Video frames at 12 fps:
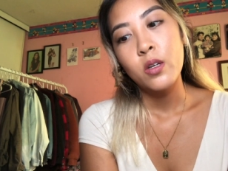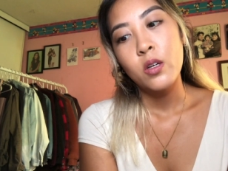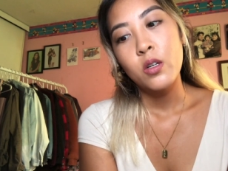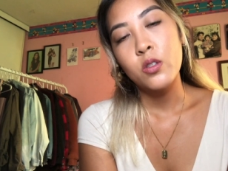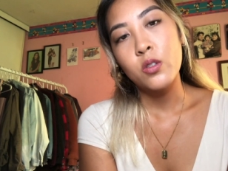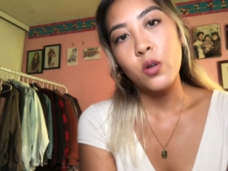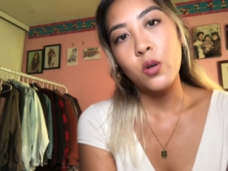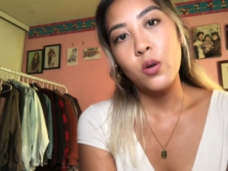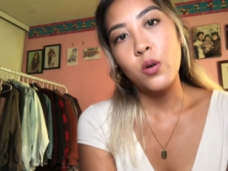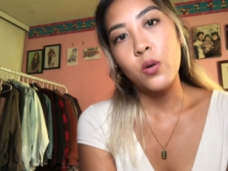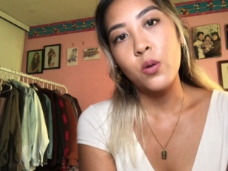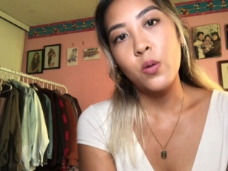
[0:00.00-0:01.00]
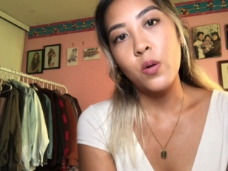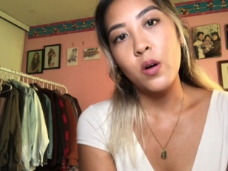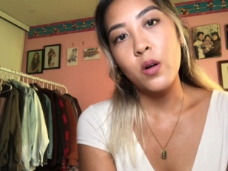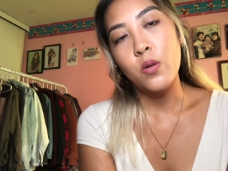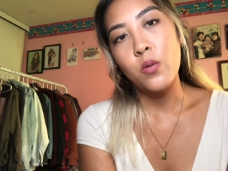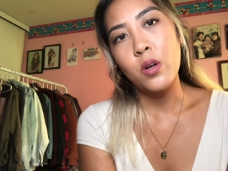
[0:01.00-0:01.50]
So
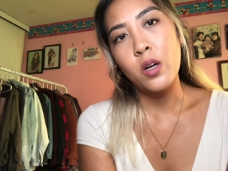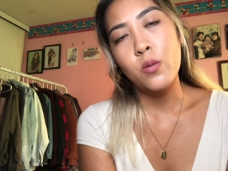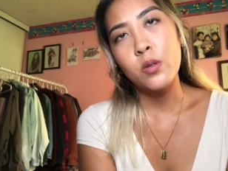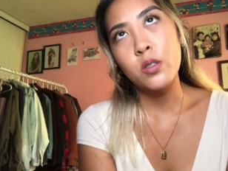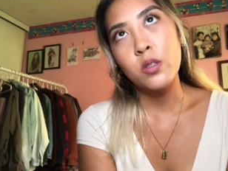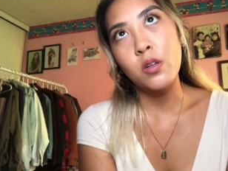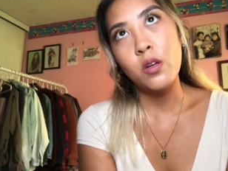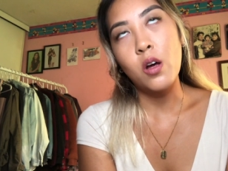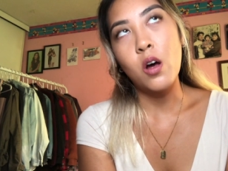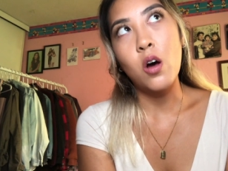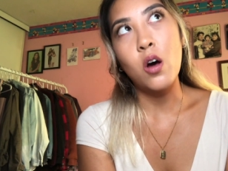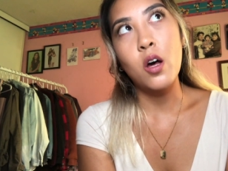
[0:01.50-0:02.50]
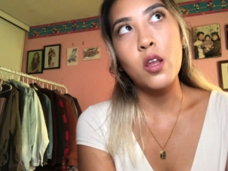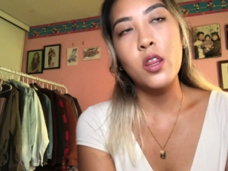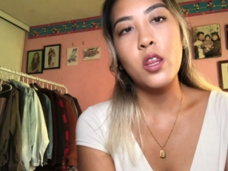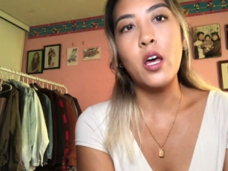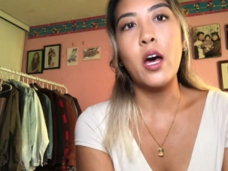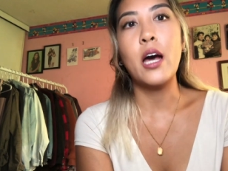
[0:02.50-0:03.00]
when I was
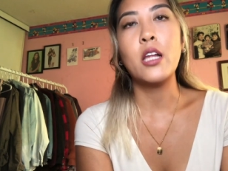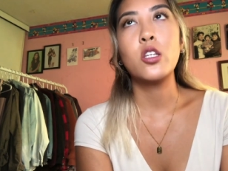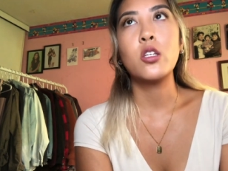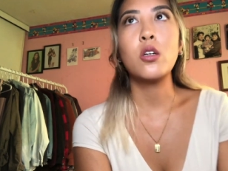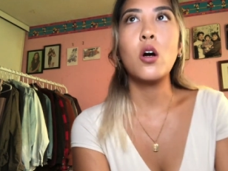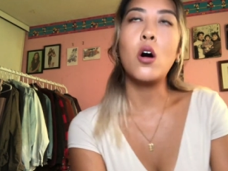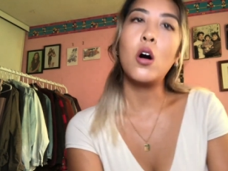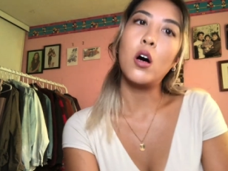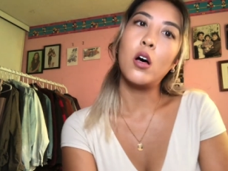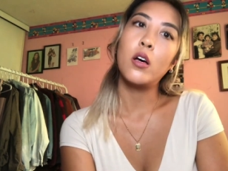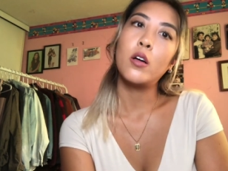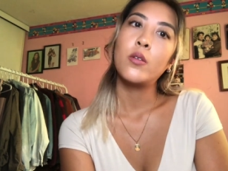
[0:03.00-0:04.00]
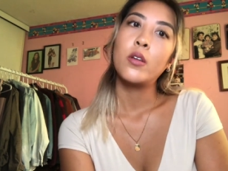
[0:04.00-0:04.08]
on that call,